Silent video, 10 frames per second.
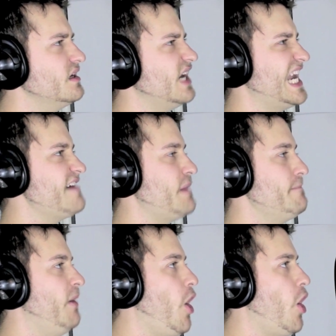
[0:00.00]
gotta have my
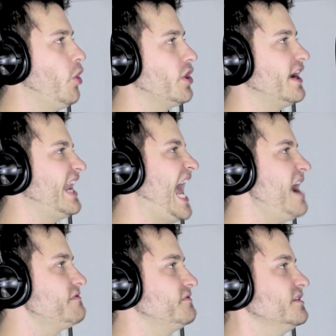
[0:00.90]
bowl, gotta
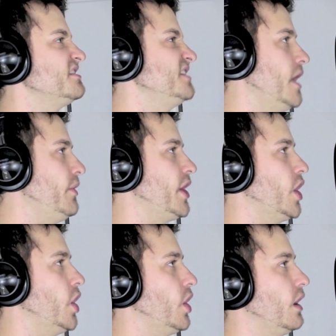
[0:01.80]
have
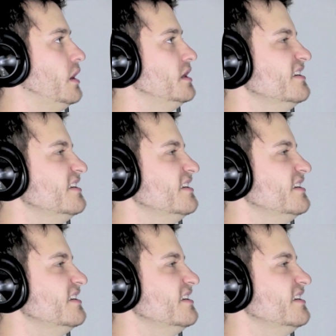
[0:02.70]
cereal,